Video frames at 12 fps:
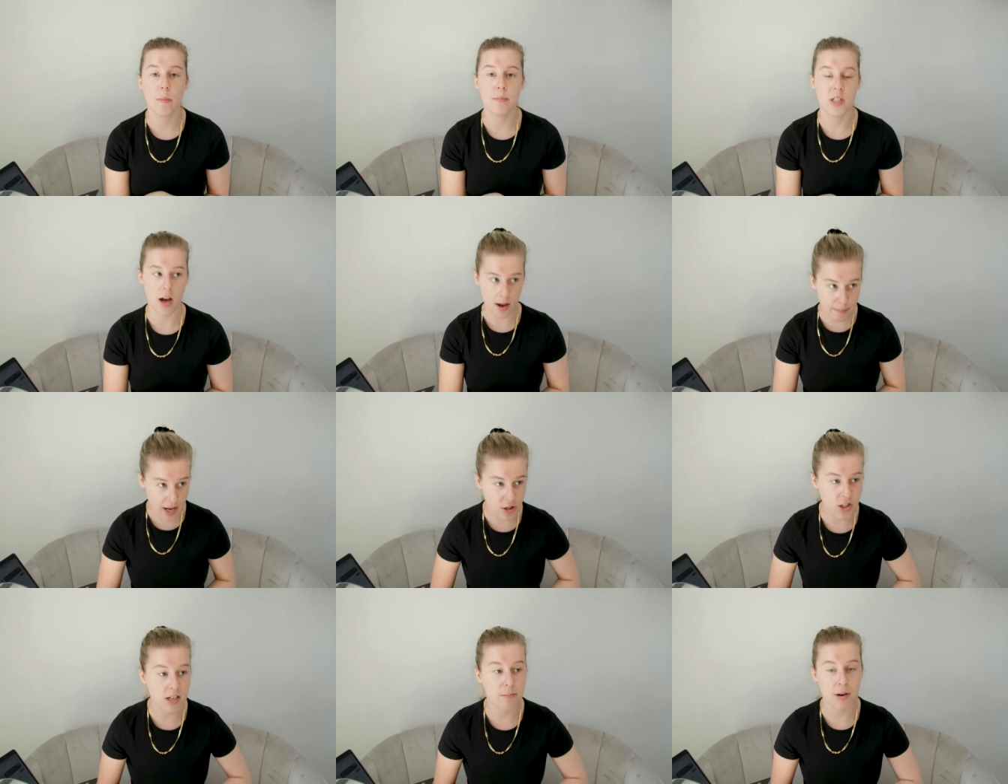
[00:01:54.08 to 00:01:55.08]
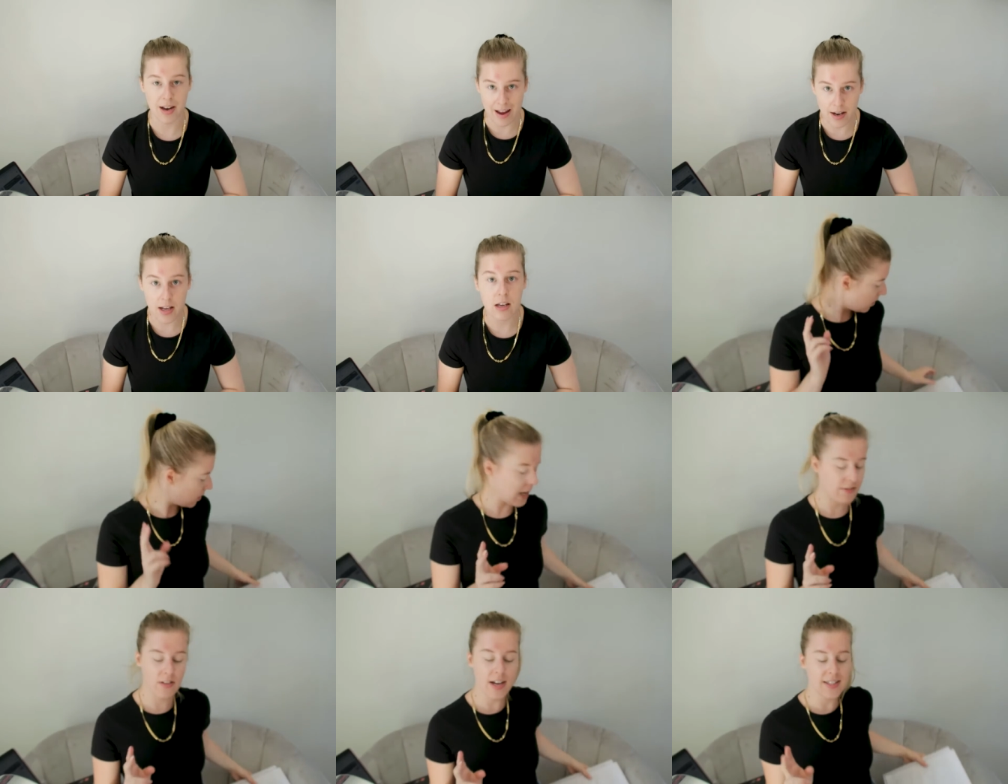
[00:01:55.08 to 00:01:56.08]
are time managing, planning.
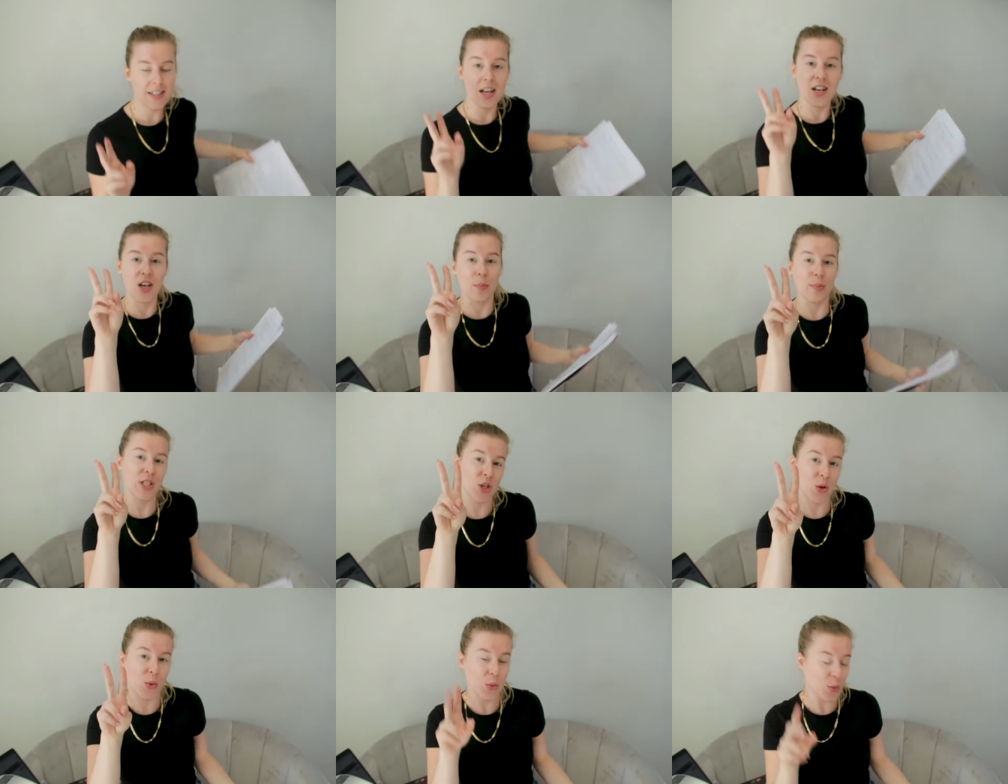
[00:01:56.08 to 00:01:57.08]
Advice number two,